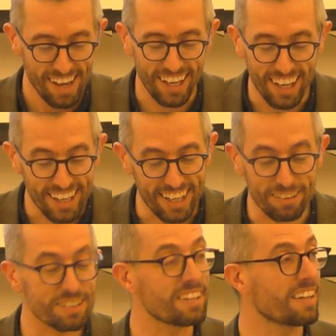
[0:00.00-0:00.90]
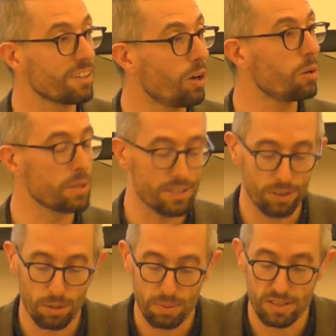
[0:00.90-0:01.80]
Uh, Aristotle always
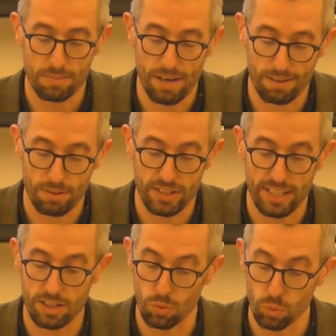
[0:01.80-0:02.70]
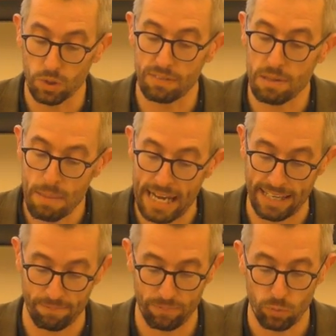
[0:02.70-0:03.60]
interprets democracy as the rule of the
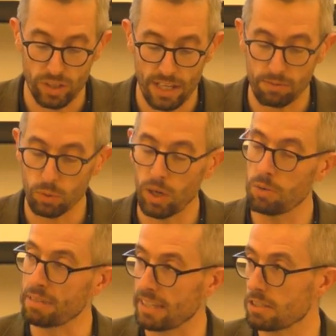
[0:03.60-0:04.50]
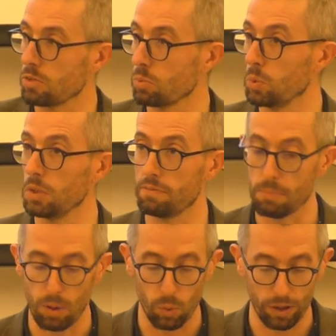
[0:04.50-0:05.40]
many, which everywhere means the rule of
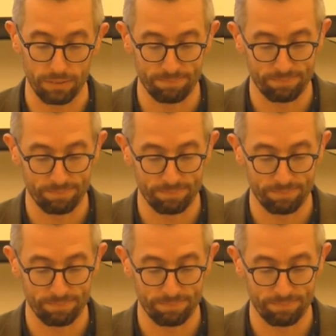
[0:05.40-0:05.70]
the poor.